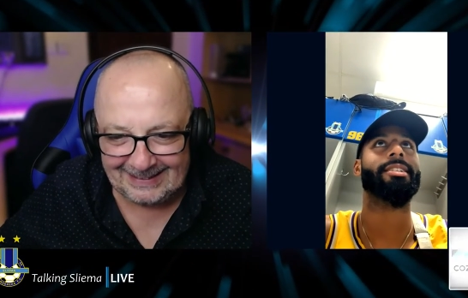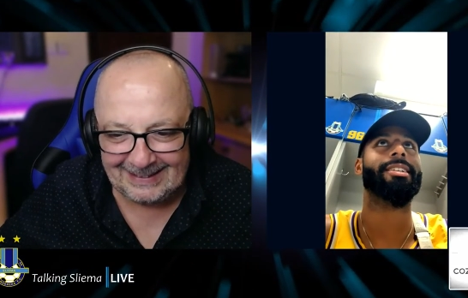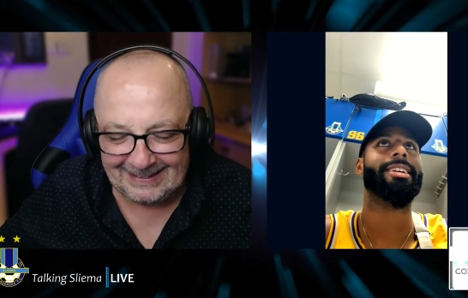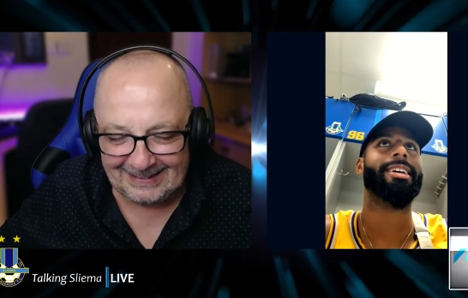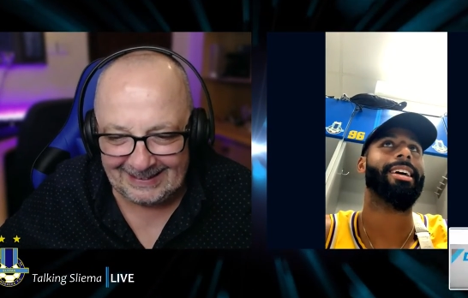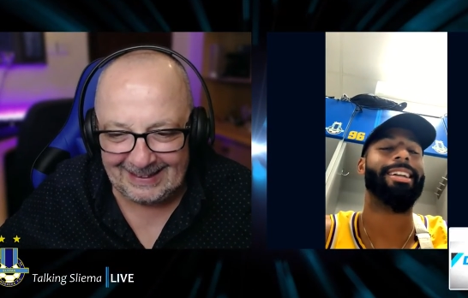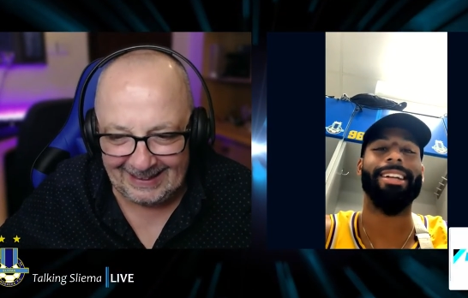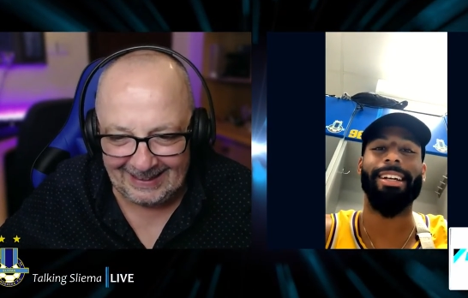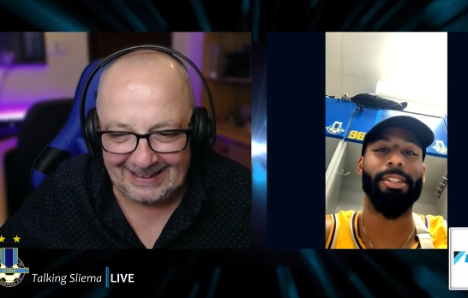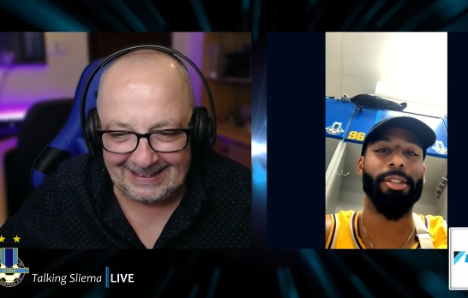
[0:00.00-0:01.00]
Speaker 1: uh
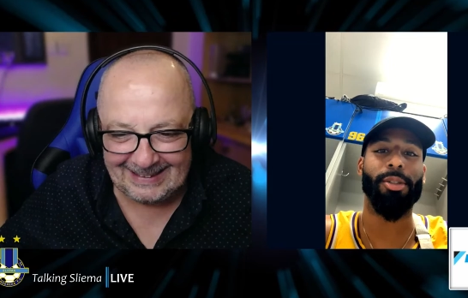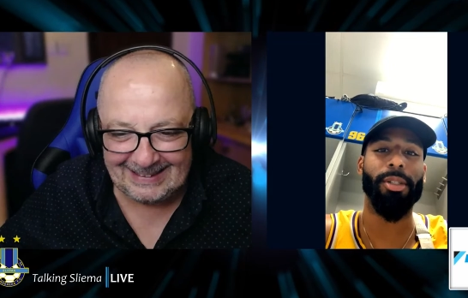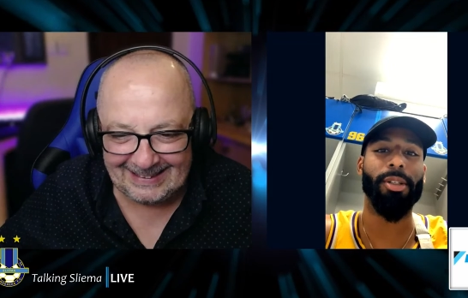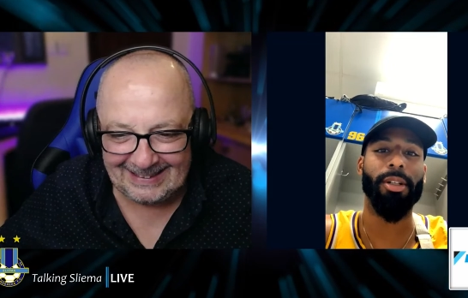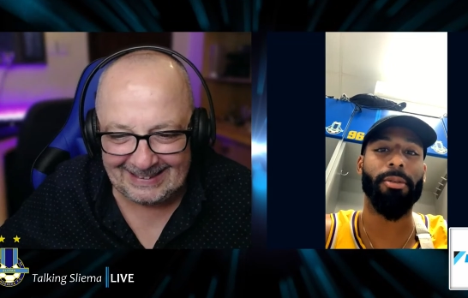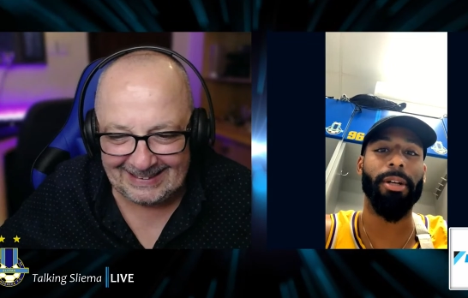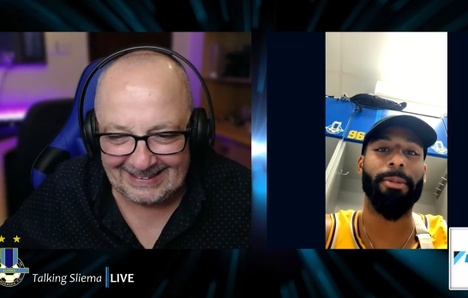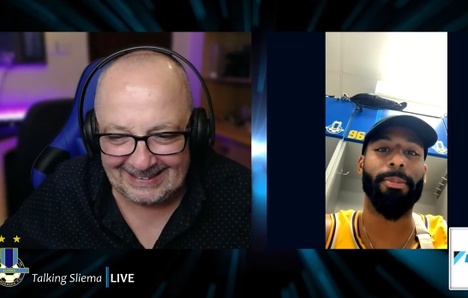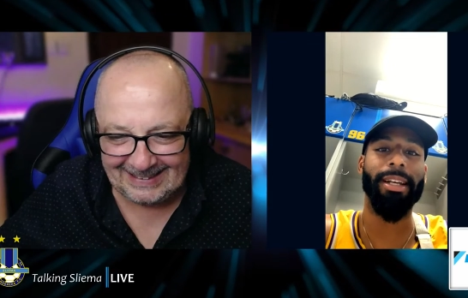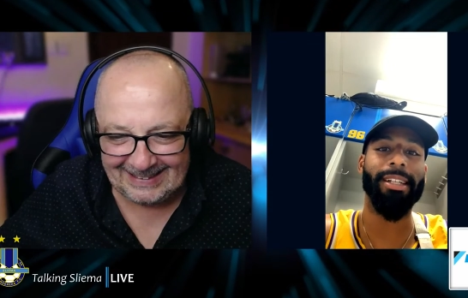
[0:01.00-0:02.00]
-huh. and I just was on the
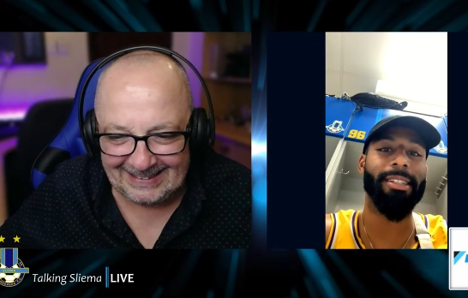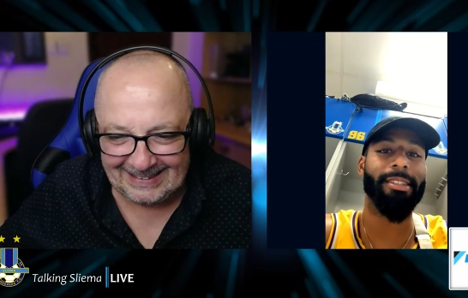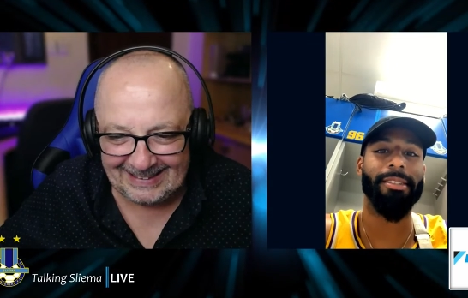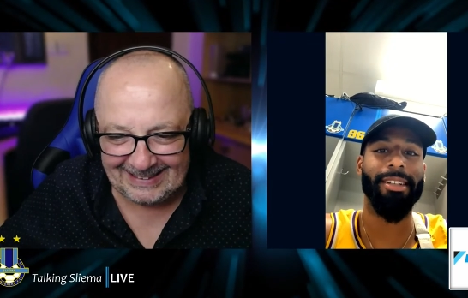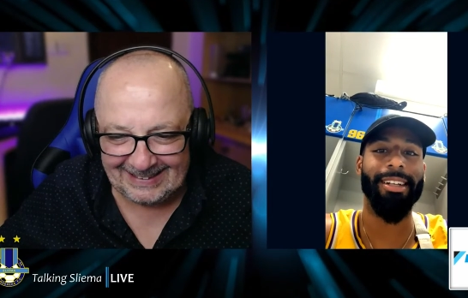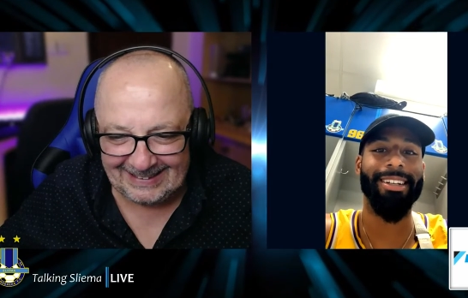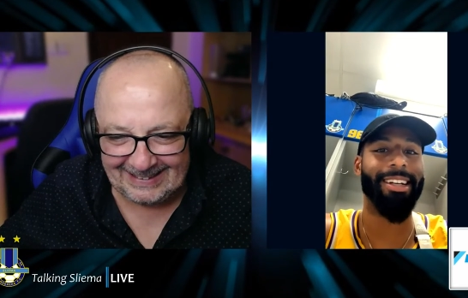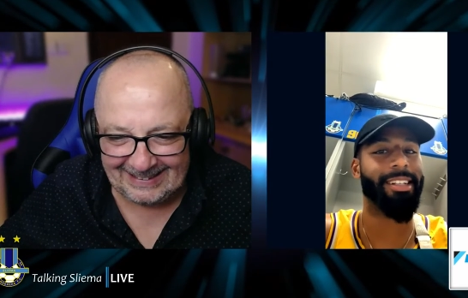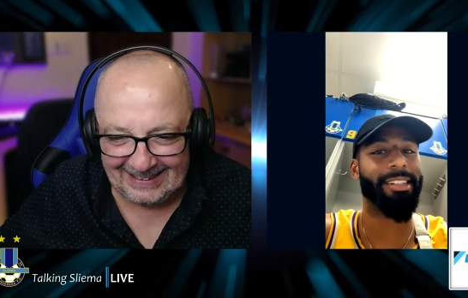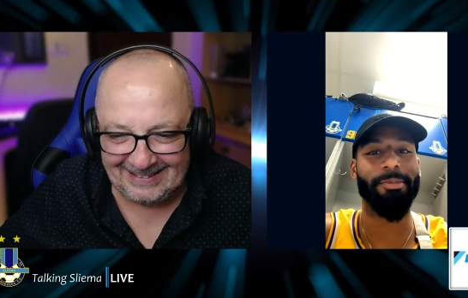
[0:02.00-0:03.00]
right place
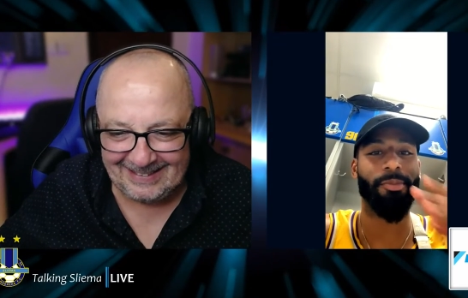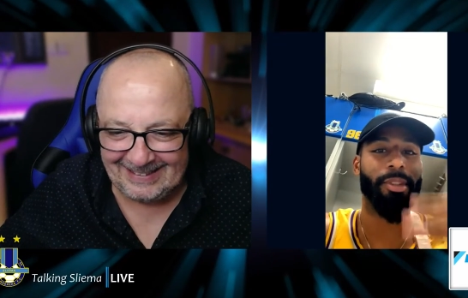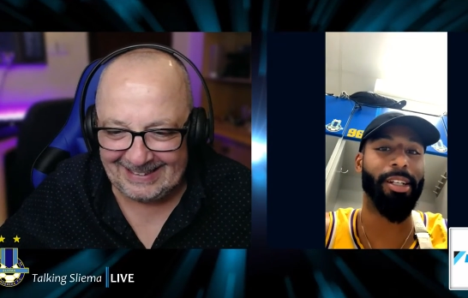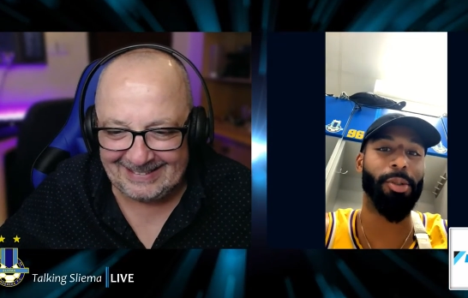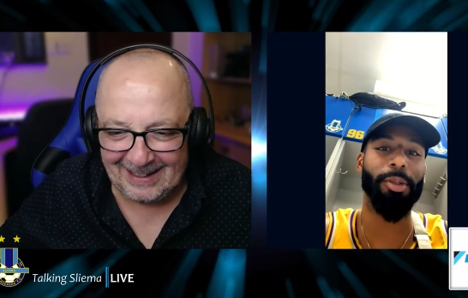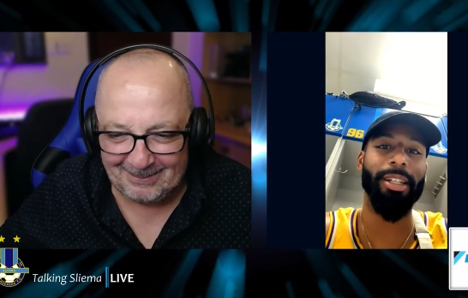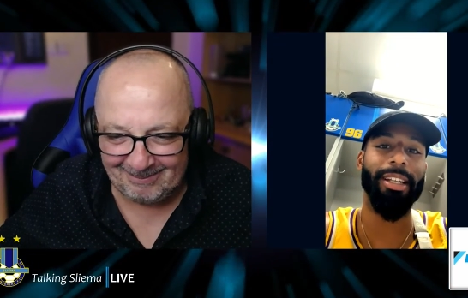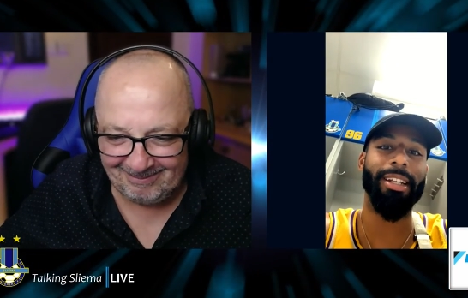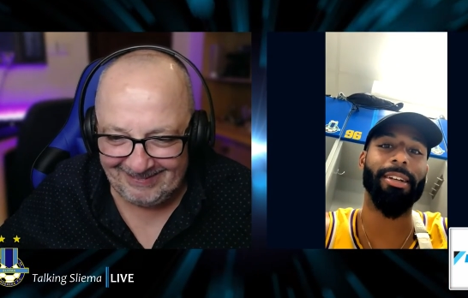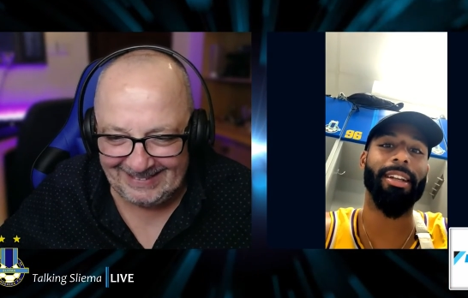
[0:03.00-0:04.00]
at the right
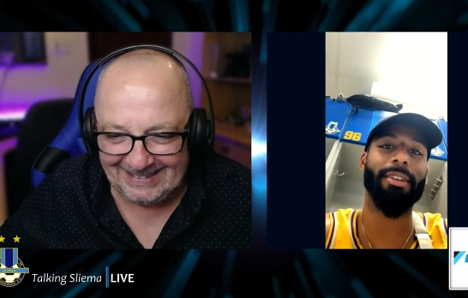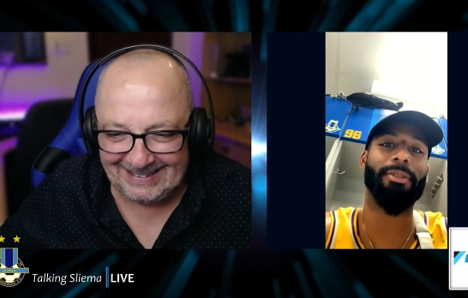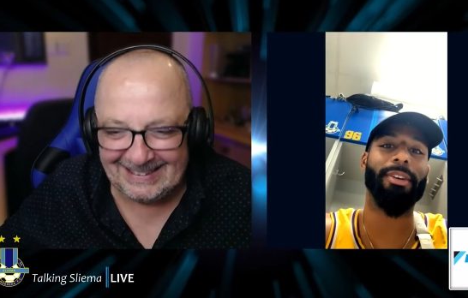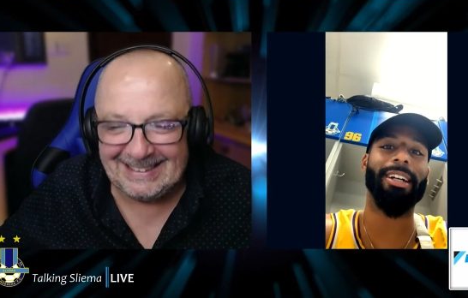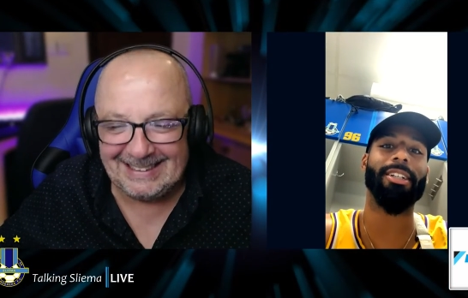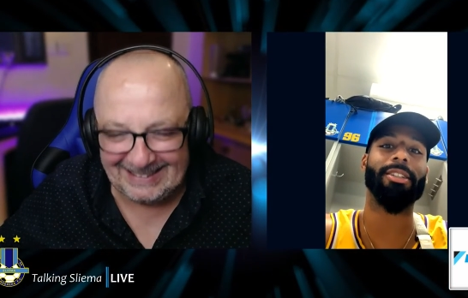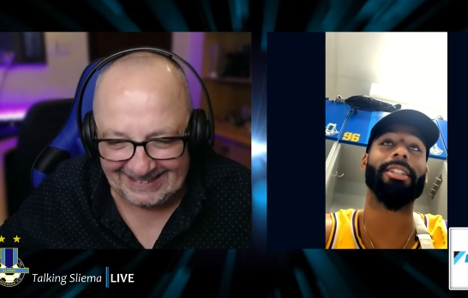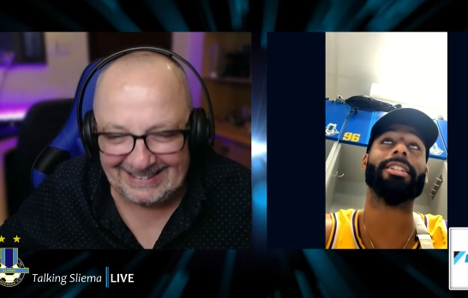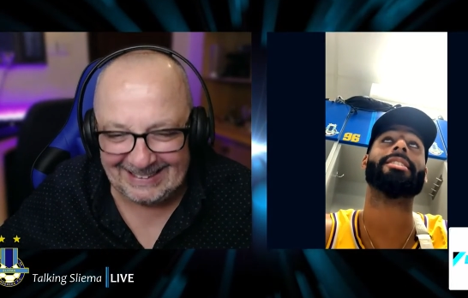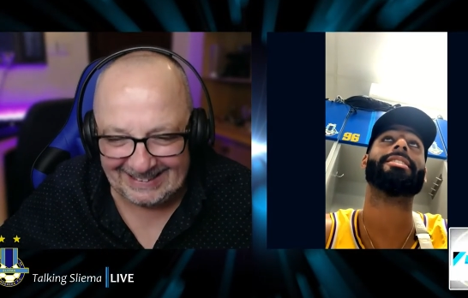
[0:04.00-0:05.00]
time. In the, in the far
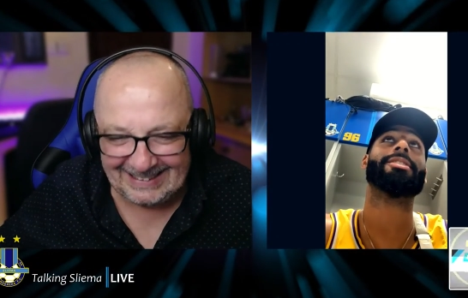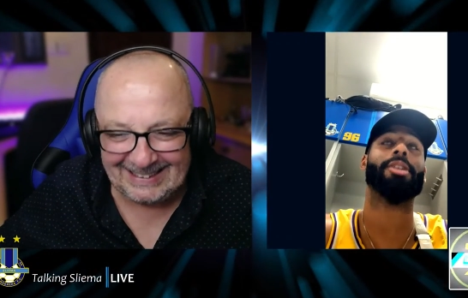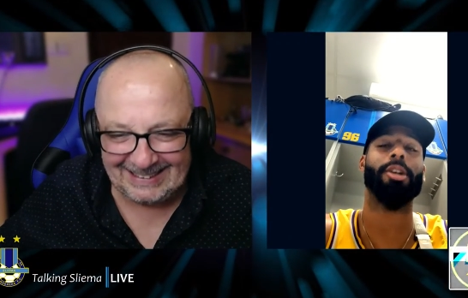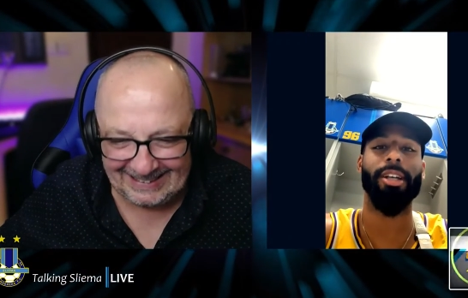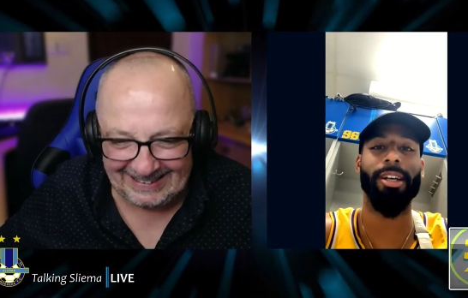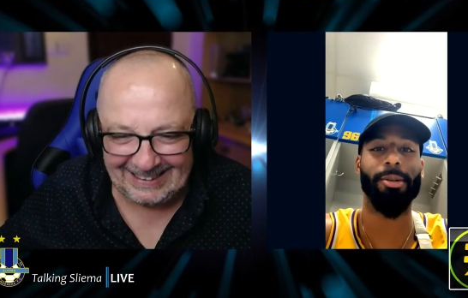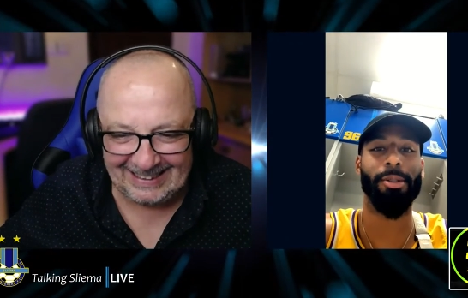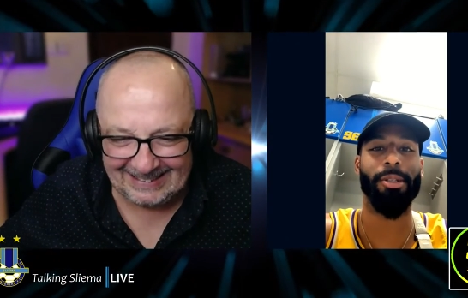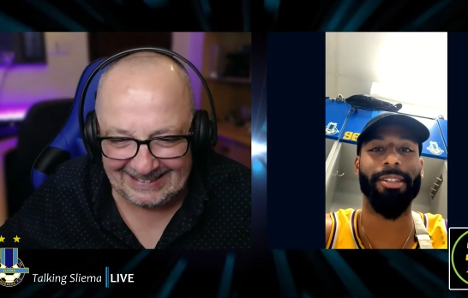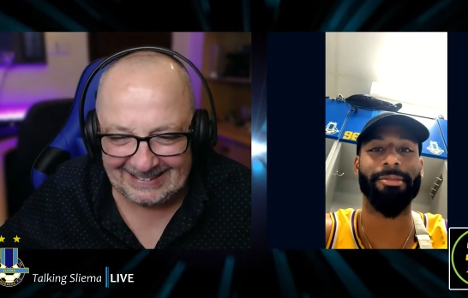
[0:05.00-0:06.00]
corner. Oh, yeah, yeah,
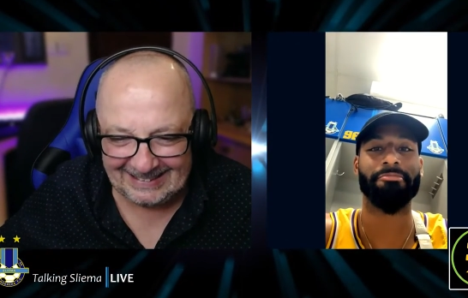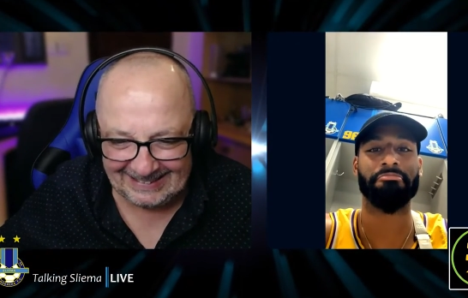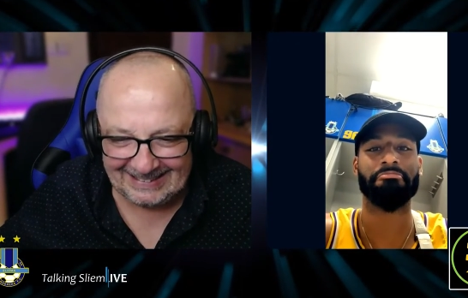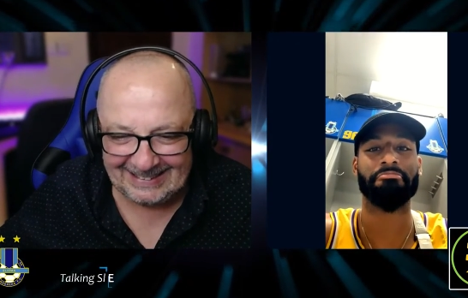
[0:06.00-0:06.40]
it was good.